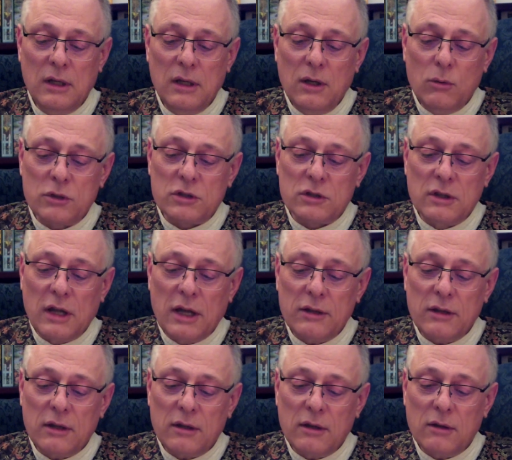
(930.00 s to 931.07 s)
with
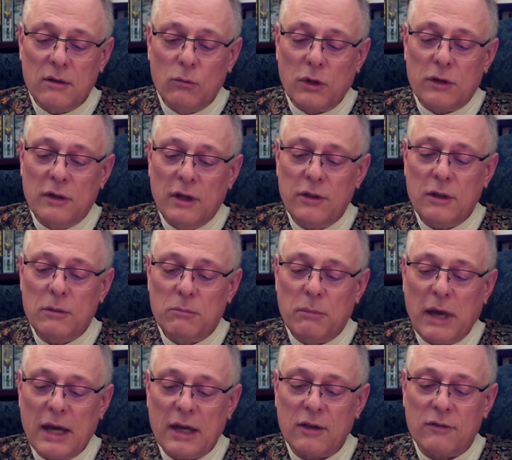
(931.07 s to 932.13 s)
nothing
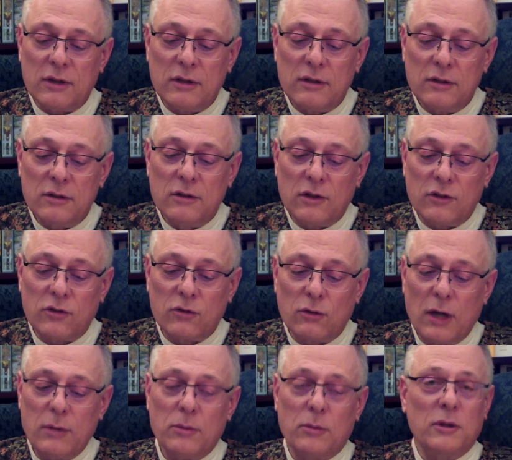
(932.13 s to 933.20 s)
back of it
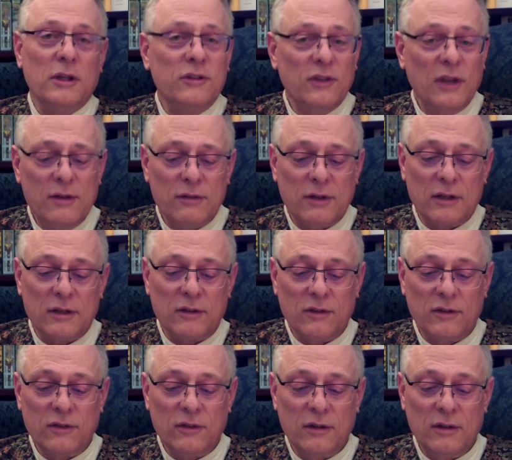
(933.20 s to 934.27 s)
describable as
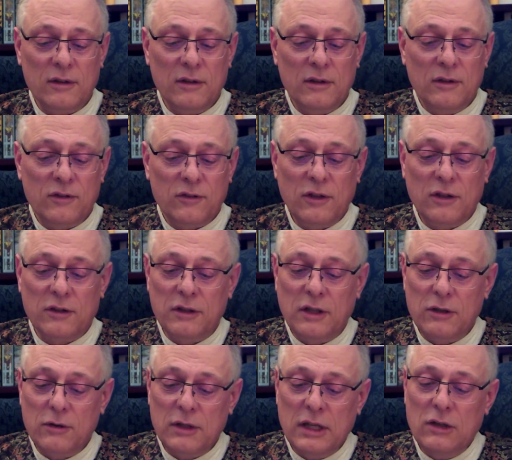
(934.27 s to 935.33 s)
evidence. Still,
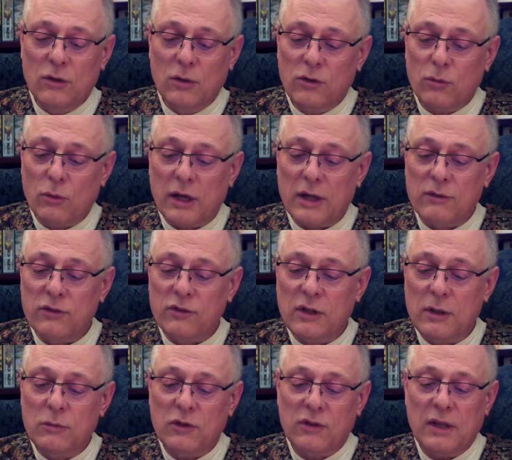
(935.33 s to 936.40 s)
neither he nor his wife
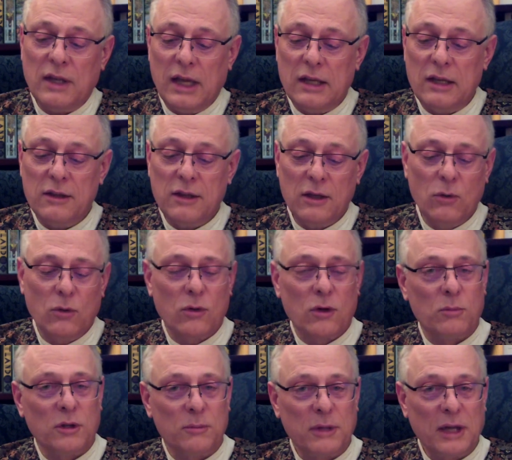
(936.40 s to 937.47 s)
seemed to see anything
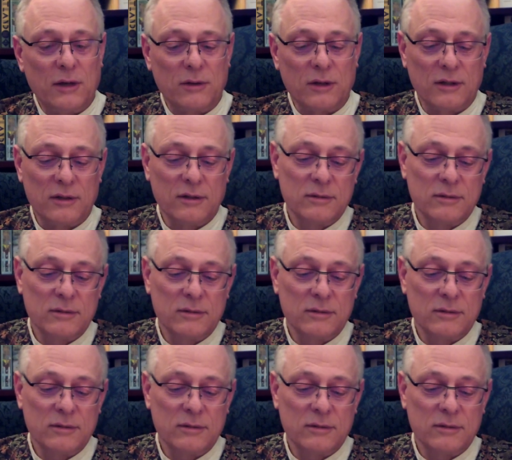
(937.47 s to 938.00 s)
horrible about it.